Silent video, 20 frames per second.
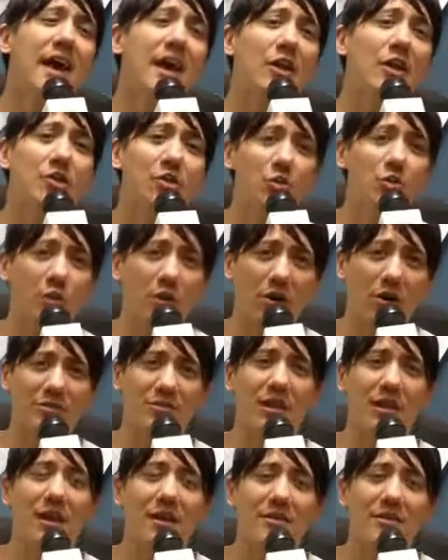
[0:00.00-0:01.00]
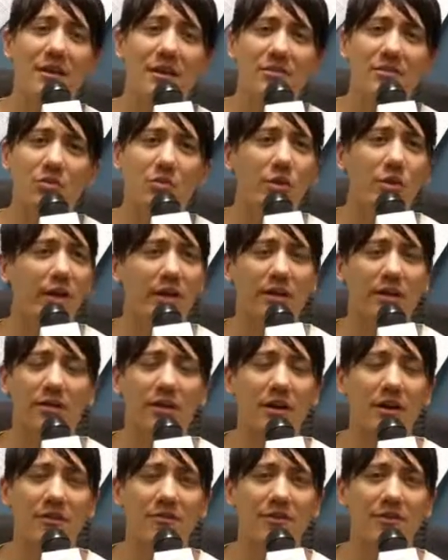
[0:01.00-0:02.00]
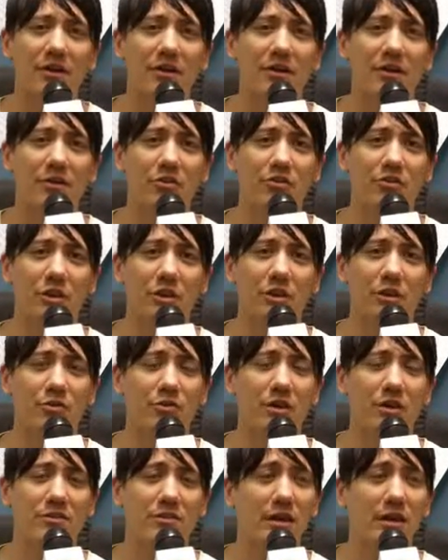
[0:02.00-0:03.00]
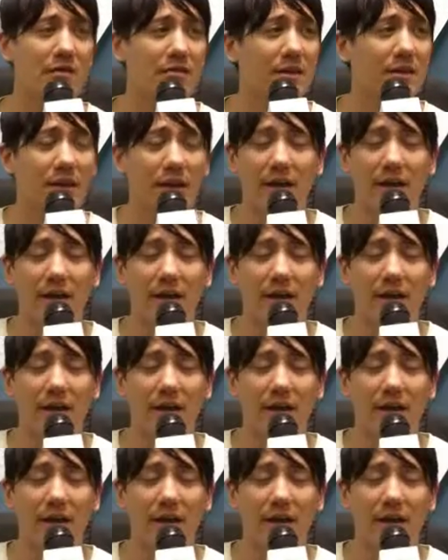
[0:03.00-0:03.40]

and who works 8 days a week. You're not going to find another trainer who does that.